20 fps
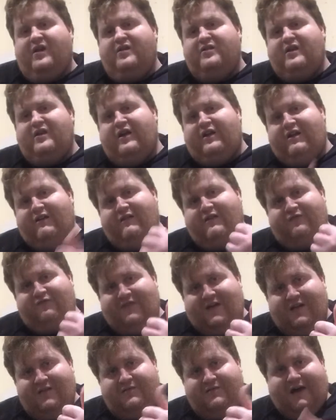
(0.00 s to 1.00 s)
So give it a
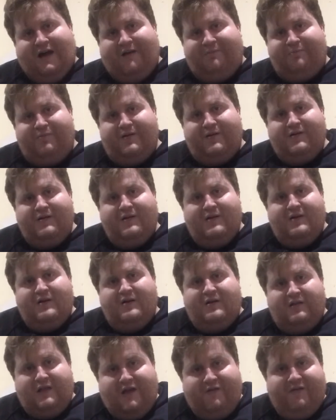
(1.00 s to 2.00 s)
thumbs up,
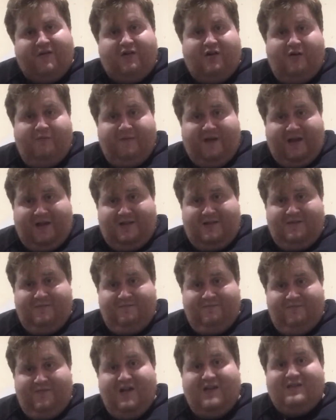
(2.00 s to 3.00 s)
leave a comment
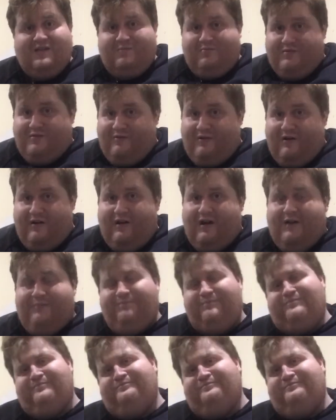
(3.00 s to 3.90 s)
and subscribe.